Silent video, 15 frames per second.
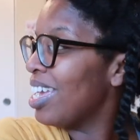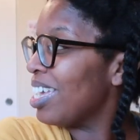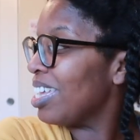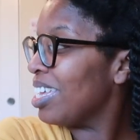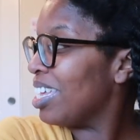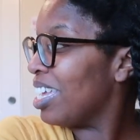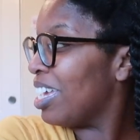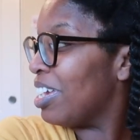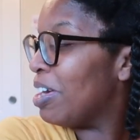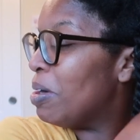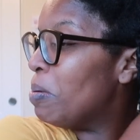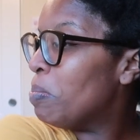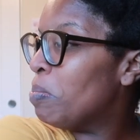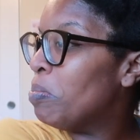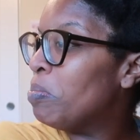
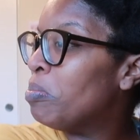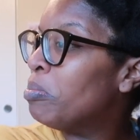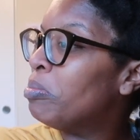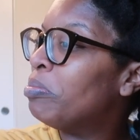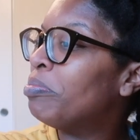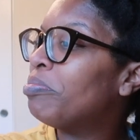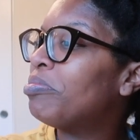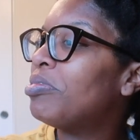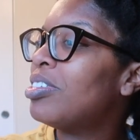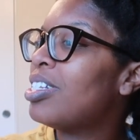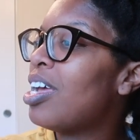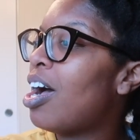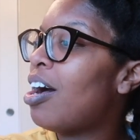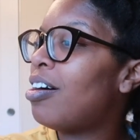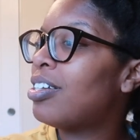yeah, mm-mm
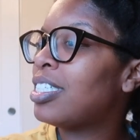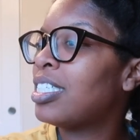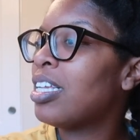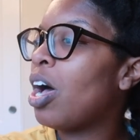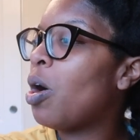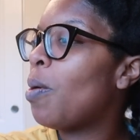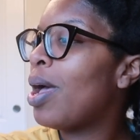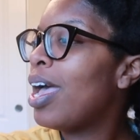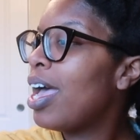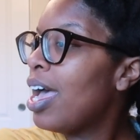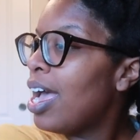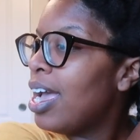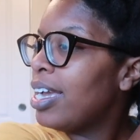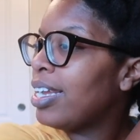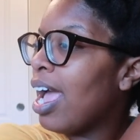now. so
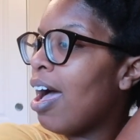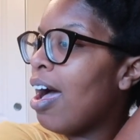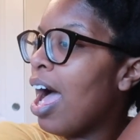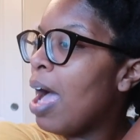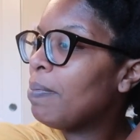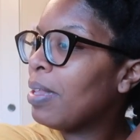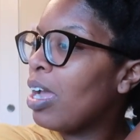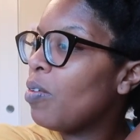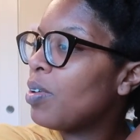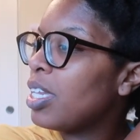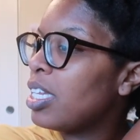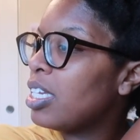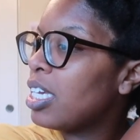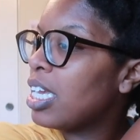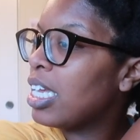yeah i'm not
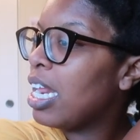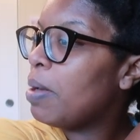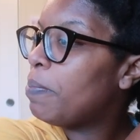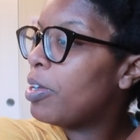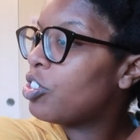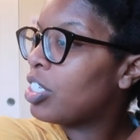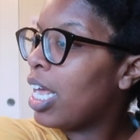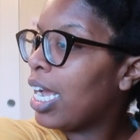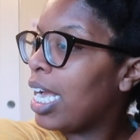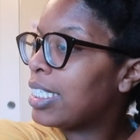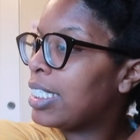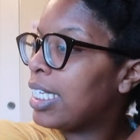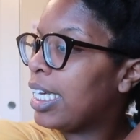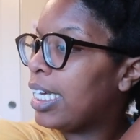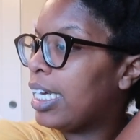really looking at much like i
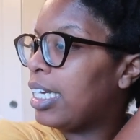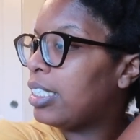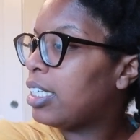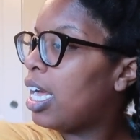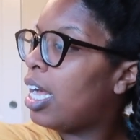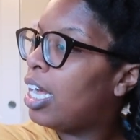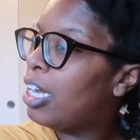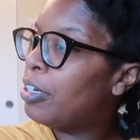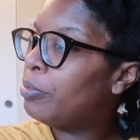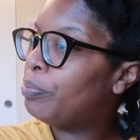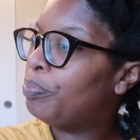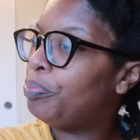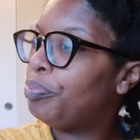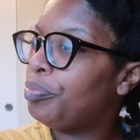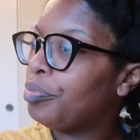said
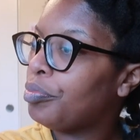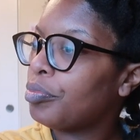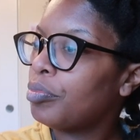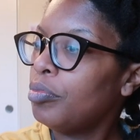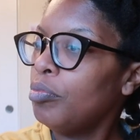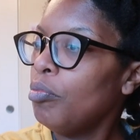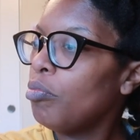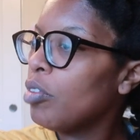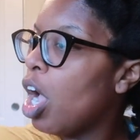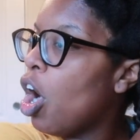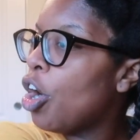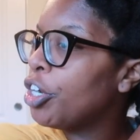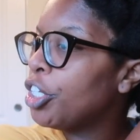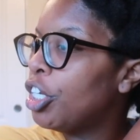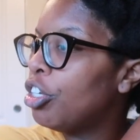um
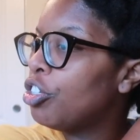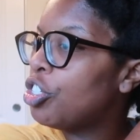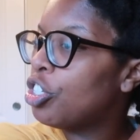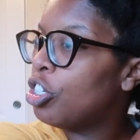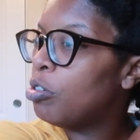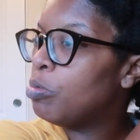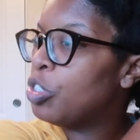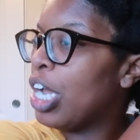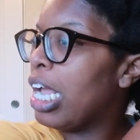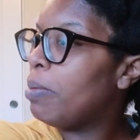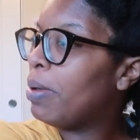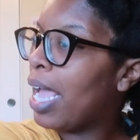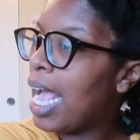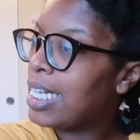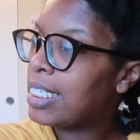on youtube
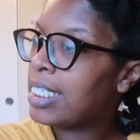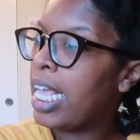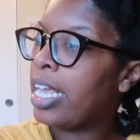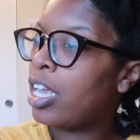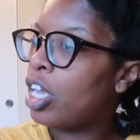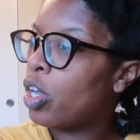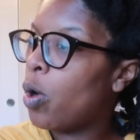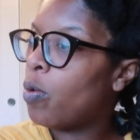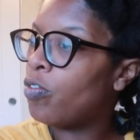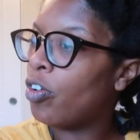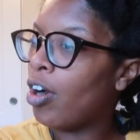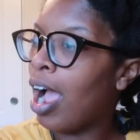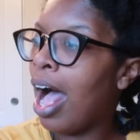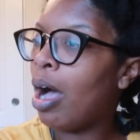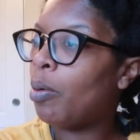jb has taken
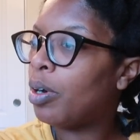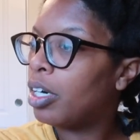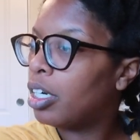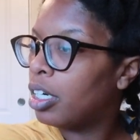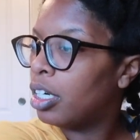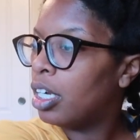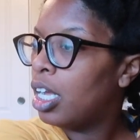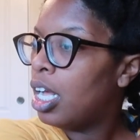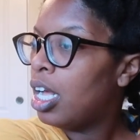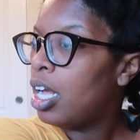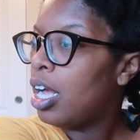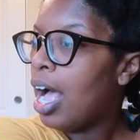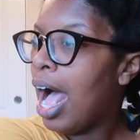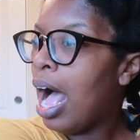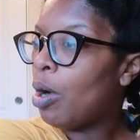over our
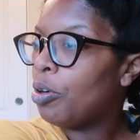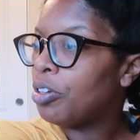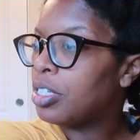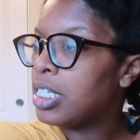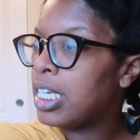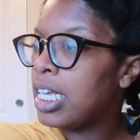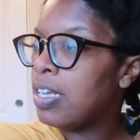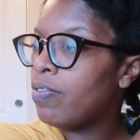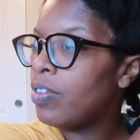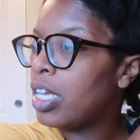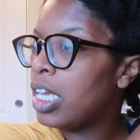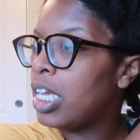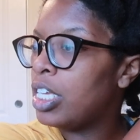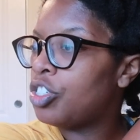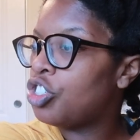our
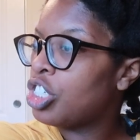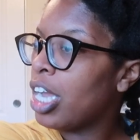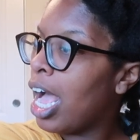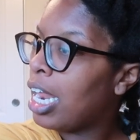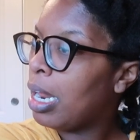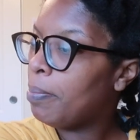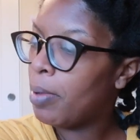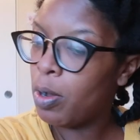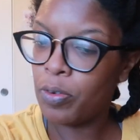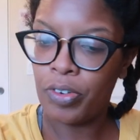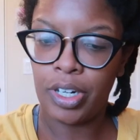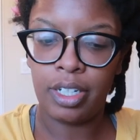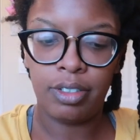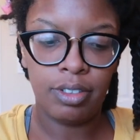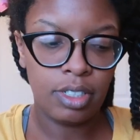tv Shall i'm
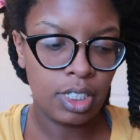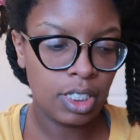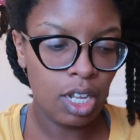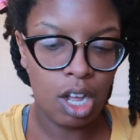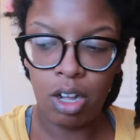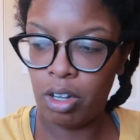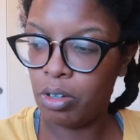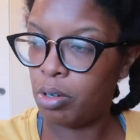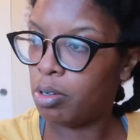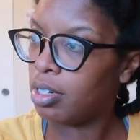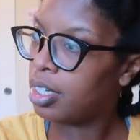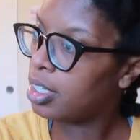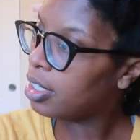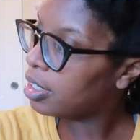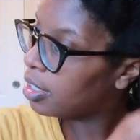over it so
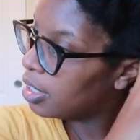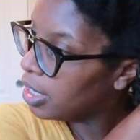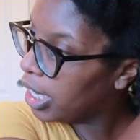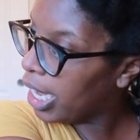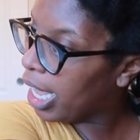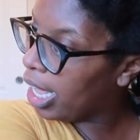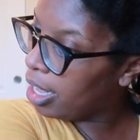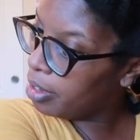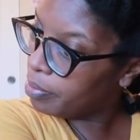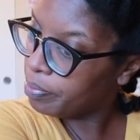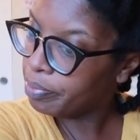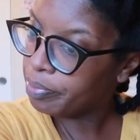yeah